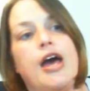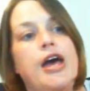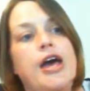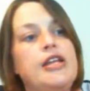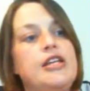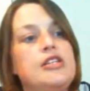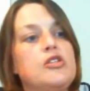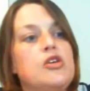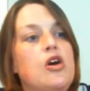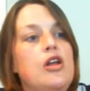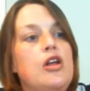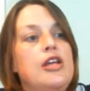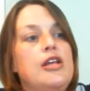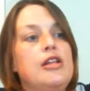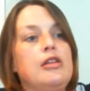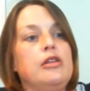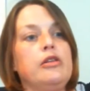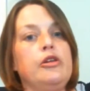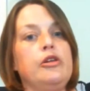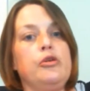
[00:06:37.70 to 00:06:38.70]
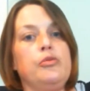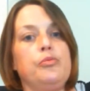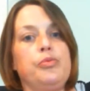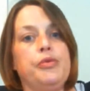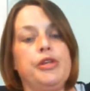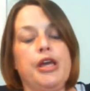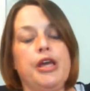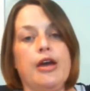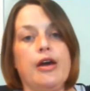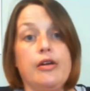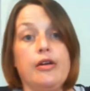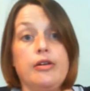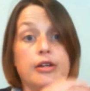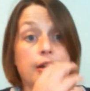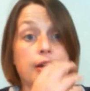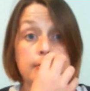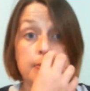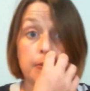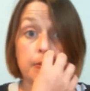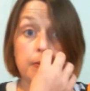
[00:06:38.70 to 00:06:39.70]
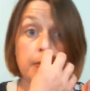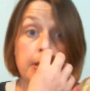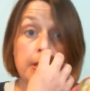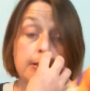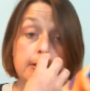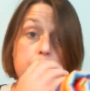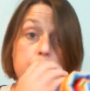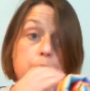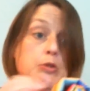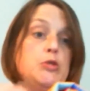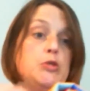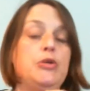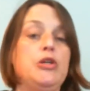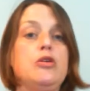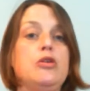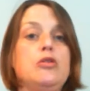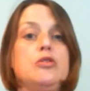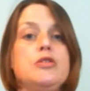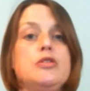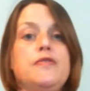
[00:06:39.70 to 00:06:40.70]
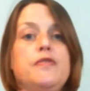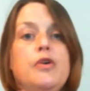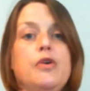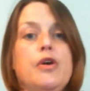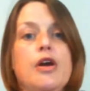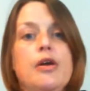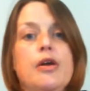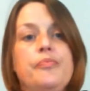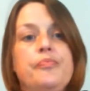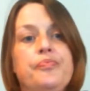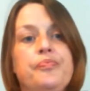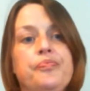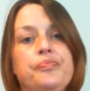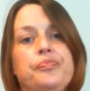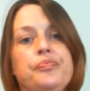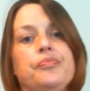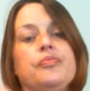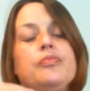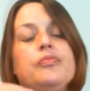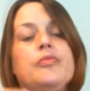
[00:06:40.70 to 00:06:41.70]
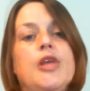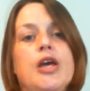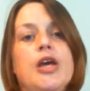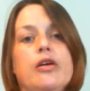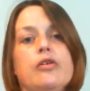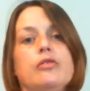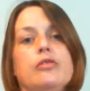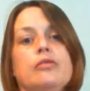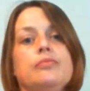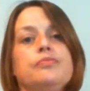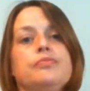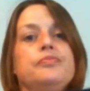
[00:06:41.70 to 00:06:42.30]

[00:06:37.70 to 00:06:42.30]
and it's got a little loop there. Now I don't know what that's supposed to be used for. Hang on.